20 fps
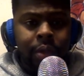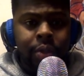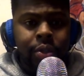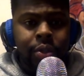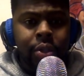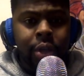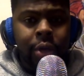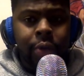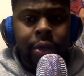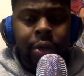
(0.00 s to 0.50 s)

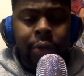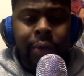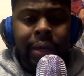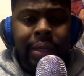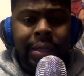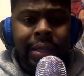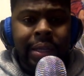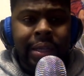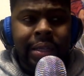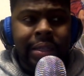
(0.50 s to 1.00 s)
So, you know,
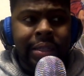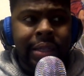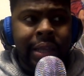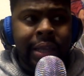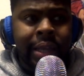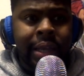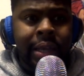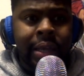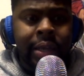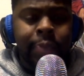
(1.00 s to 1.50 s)
he did his
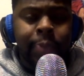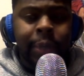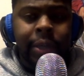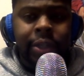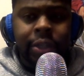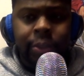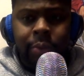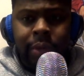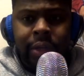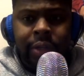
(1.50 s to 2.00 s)
thing,
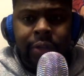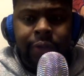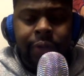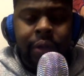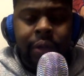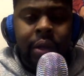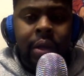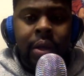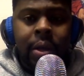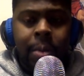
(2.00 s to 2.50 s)
especially with his
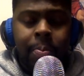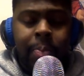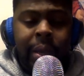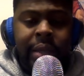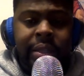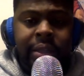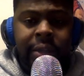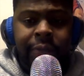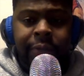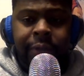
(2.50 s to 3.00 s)

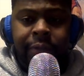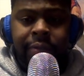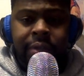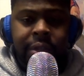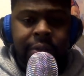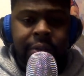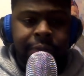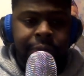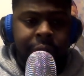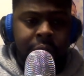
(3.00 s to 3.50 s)
basic
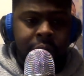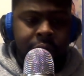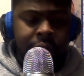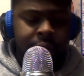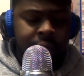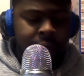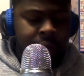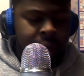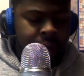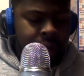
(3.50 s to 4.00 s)

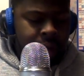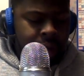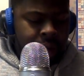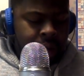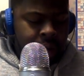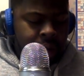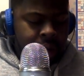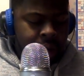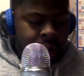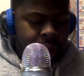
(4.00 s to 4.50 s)
15-footers.
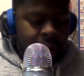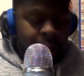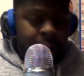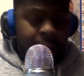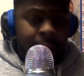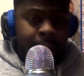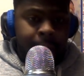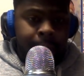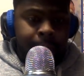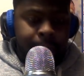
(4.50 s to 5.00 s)

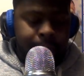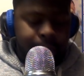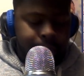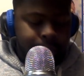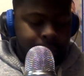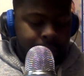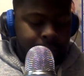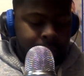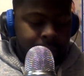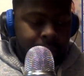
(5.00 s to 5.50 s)

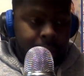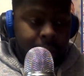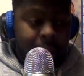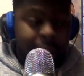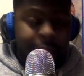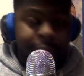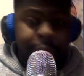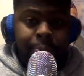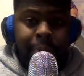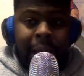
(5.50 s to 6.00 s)

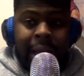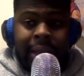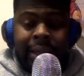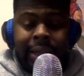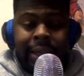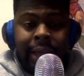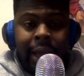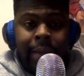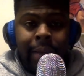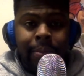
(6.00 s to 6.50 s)
Avery Bradley
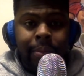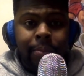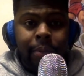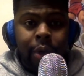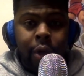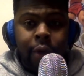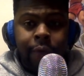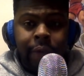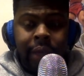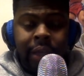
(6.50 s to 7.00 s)
kept
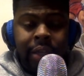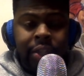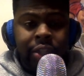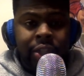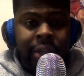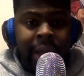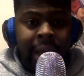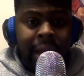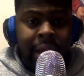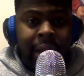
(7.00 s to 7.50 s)
Irving in
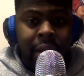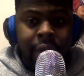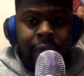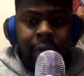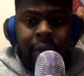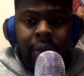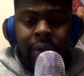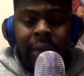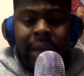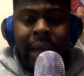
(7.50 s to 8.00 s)
check.
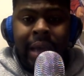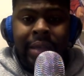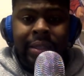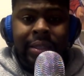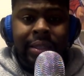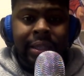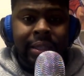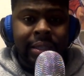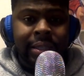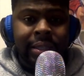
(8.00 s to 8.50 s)
Irving only had
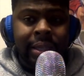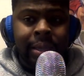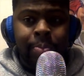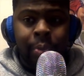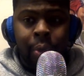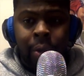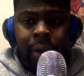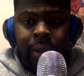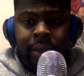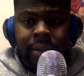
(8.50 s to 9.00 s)
16
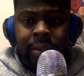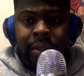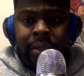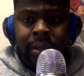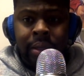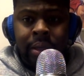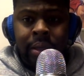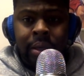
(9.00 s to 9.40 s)
points.